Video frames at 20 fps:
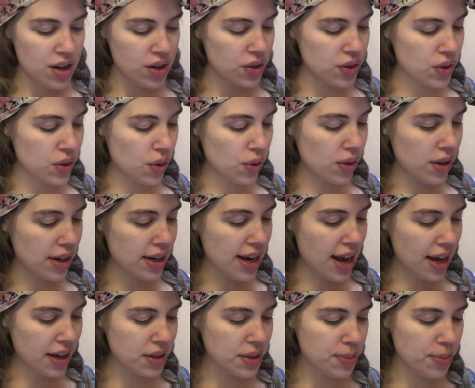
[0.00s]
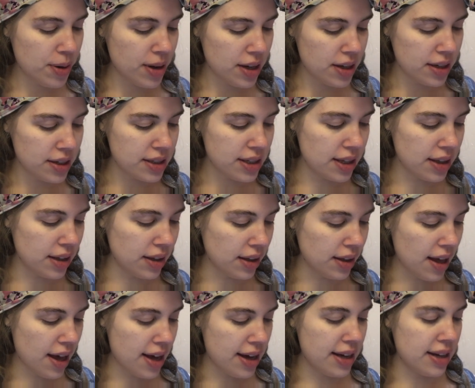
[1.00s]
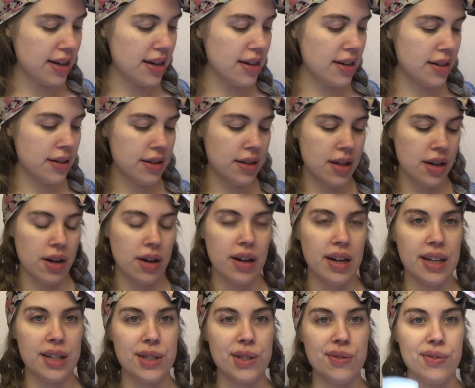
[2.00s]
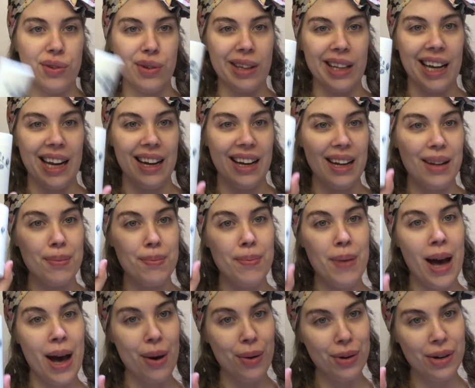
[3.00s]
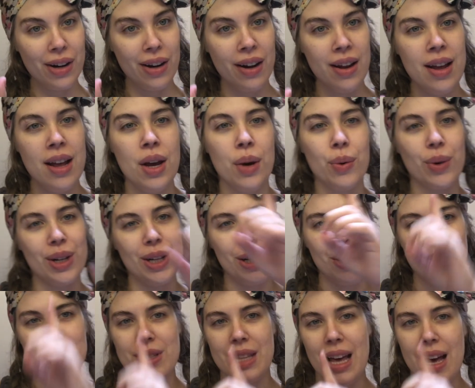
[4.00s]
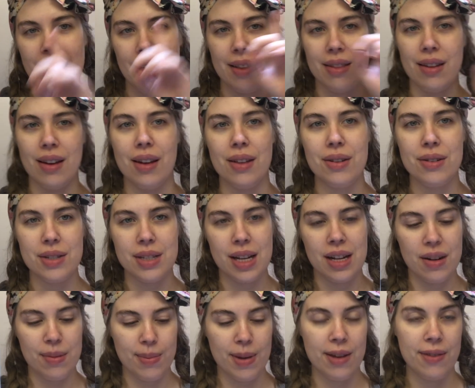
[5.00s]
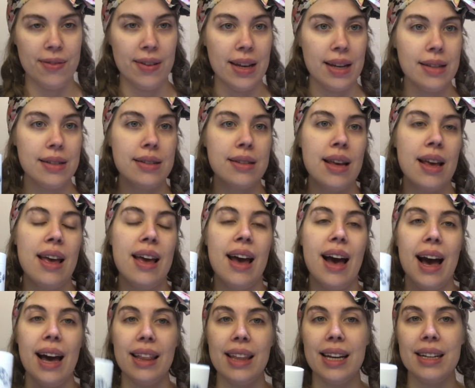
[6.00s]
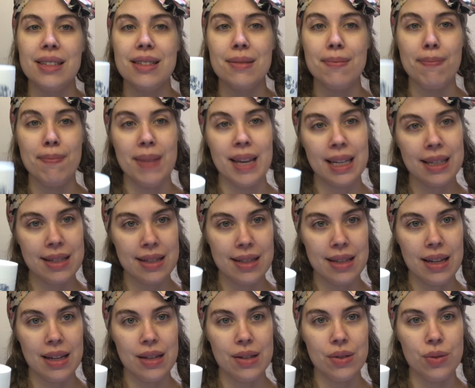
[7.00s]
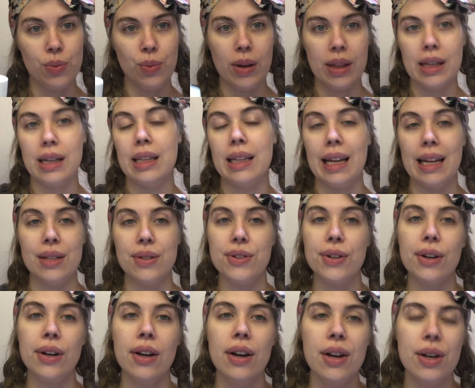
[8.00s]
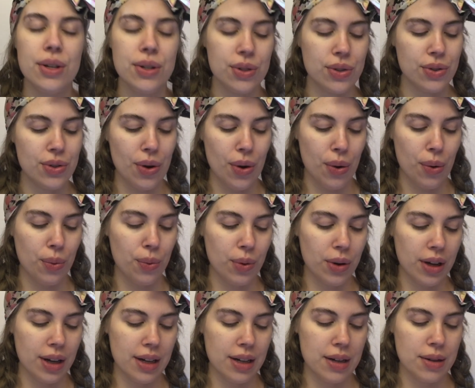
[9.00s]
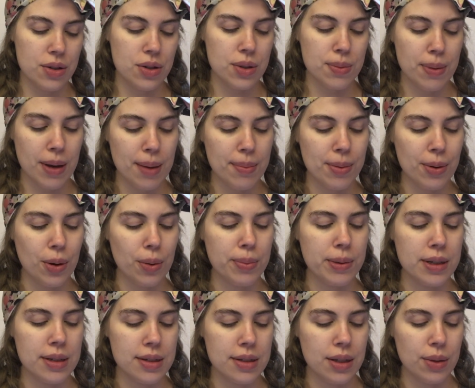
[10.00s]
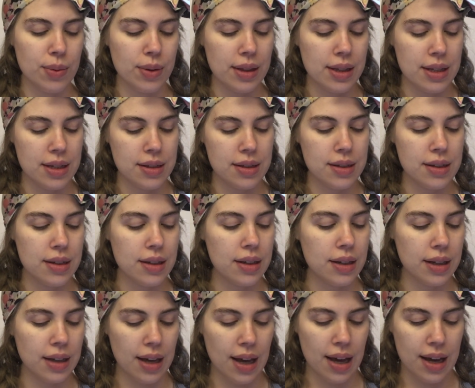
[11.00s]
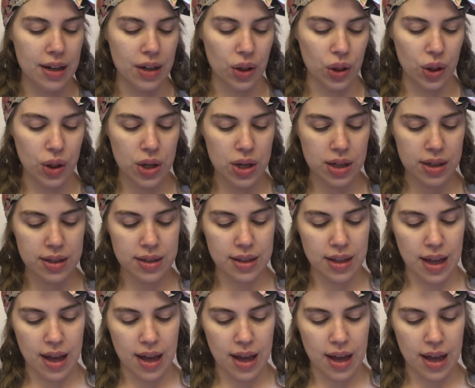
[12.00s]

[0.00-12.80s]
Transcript: So the next product in the line is their exfoliating powder. We're going to use that on the other side of my face. I like to mix these with cleanser, so we're going to just pop it open and see what this kind of looks